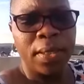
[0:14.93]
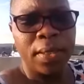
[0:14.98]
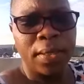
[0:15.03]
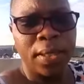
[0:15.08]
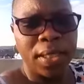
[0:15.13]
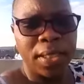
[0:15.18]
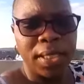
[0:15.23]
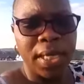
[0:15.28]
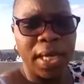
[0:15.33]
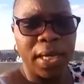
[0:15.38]

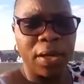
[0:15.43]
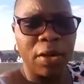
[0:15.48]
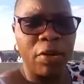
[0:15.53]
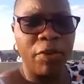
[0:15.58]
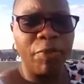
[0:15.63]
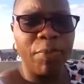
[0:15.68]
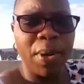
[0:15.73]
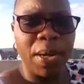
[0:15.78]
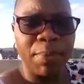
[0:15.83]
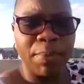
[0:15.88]
The title
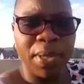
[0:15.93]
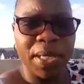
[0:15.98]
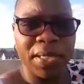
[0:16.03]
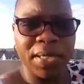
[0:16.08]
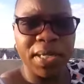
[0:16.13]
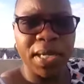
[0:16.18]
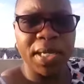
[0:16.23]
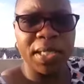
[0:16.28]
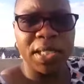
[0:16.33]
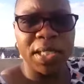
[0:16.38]
of my
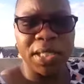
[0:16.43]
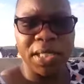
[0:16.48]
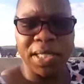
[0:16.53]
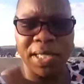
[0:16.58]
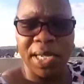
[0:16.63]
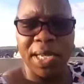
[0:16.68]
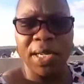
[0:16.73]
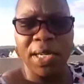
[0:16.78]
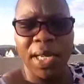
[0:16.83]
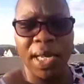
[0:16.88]
message is
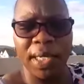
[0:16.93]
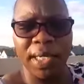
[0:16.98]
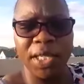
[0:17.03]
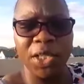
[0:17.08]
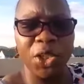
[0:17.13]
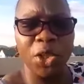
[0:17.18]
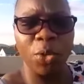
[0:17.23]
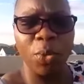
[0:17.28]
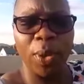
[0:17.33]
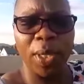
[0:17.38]

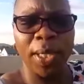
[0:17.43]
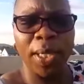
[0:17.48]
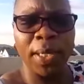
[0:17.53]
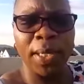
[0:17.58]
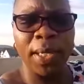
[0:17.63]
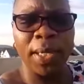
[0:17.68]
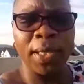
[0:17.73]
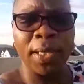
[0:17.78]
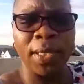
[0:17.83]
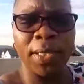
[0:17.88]
Encouraging One
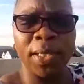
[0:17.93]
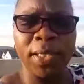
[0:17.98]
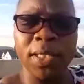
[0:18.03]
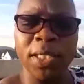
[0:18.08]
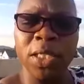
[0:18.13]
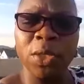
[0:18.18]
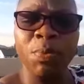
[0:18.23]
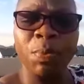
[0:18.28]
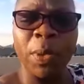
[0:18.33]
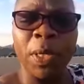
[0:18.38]
Another. This
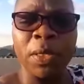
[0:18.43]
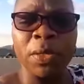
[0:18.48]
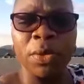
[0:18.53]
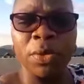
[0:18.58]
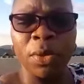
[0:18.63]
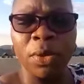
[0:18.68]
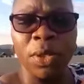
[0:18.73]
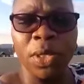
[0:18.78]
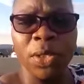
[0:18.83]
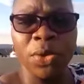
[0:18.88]
is based
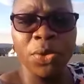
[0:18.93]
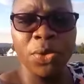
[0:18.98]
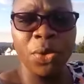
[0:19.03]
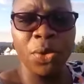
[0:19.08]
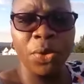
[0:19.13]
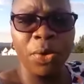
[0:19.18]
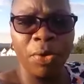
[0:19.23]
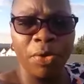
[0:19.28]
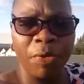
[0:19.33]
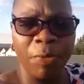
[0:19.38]
on the
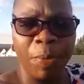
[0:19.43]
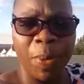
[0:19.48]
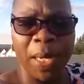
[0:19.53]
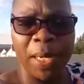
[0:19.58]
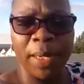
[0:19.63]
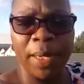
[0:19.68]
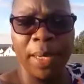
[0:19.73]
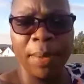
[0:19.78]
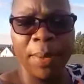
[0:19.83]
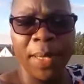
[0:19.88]
story of
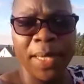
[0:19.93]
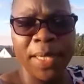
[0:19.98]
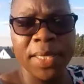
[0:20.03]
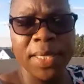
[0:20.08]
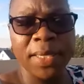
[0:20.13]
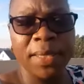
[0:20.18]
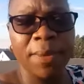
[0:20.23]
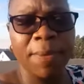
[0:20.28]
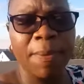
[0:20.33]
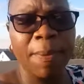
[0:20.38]

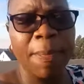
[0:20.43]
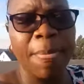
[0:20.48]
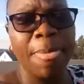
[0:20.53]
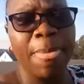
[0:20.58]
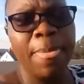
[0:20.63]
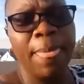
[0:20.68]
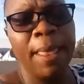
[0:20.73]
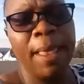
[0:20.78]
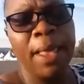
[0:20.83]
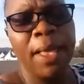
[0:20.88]
Barnabas.
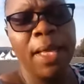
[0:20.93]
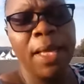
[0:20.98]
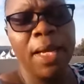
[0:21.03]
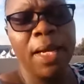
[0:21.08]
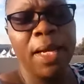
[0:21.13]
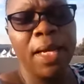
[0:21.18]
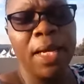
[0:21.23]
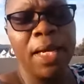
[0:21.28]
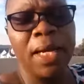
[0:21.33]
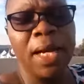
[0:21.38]

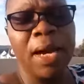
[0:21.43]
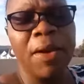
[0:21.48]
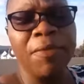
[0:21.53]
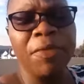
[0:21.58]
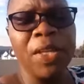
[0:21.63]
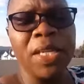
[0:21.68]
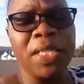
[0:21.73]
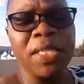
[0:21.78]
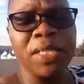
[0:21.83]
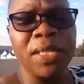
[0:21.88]

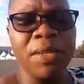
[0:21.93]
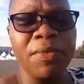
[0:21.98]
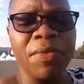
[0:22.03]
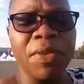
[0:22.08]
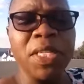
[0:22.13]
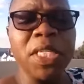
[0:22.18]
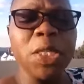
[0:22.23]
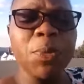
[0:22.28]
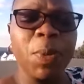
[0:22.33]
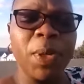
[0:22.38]
After
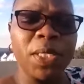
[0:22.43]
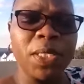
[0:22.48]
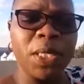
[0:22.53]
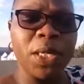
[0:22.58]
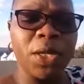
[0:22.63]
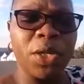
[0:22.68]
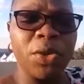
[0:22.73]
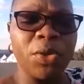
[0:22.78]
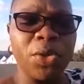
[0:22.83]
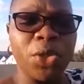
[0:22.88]
Stephen's
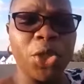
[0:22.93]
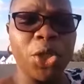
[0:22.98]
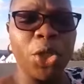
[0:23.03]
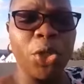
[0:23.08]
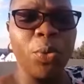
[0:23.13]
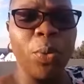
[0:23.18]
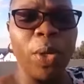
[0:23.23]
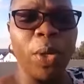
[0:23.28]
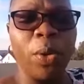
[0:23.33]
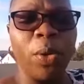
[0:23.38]

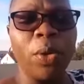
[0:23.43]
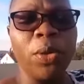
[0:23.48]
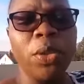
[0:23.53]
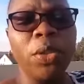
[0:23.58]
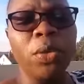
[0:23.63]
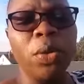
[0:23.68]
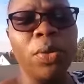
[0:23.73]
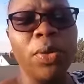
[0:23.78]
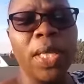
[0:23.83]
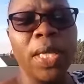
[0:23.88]
persecution, we all
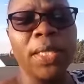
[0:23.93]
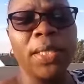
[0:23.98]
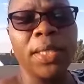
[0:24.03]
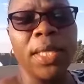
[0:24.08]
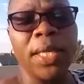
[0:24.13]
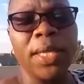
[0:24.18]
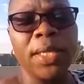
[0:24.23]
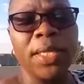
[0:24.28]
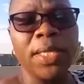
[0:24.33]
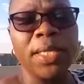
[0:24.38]
know that
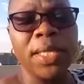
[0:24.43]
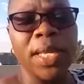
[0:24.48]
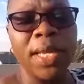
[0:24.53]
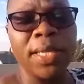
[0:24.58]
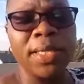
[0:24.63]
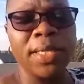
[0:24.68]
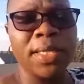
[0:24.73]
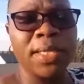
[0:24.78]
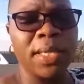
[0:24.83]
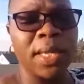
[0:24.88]
the
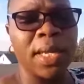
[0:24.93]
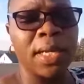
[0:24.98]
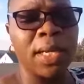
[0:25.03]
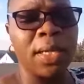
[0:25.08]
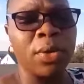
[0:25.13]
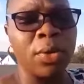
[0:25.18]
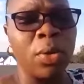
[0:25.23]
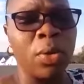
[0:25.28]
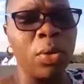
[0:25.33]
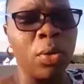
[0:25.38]
Christians
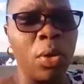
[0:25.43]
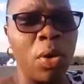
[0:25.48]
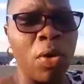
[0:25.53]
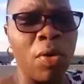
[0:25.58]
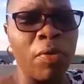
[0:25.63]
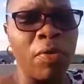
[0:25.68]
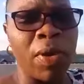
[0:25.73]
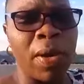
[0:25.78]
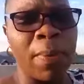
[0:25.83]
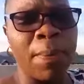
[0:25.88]
scattered all
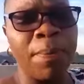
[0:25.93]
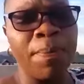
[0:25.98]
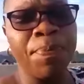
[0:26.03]
over.